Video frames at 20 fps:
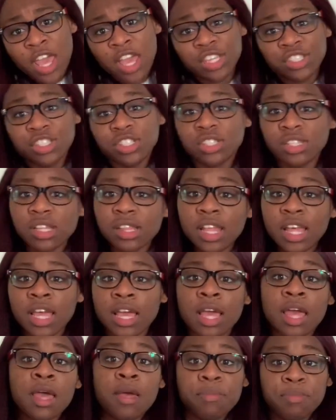It's just a
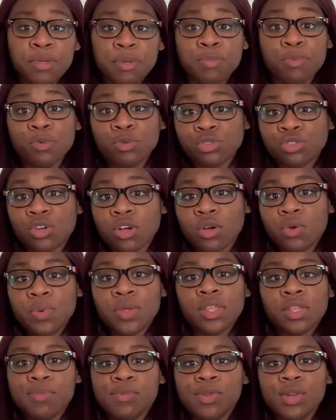thing. People struggle
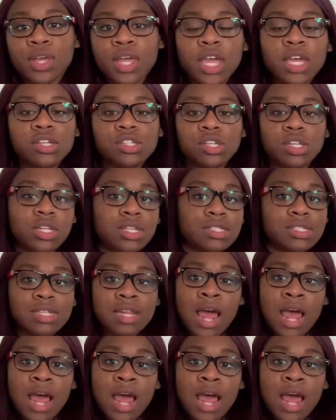with communication.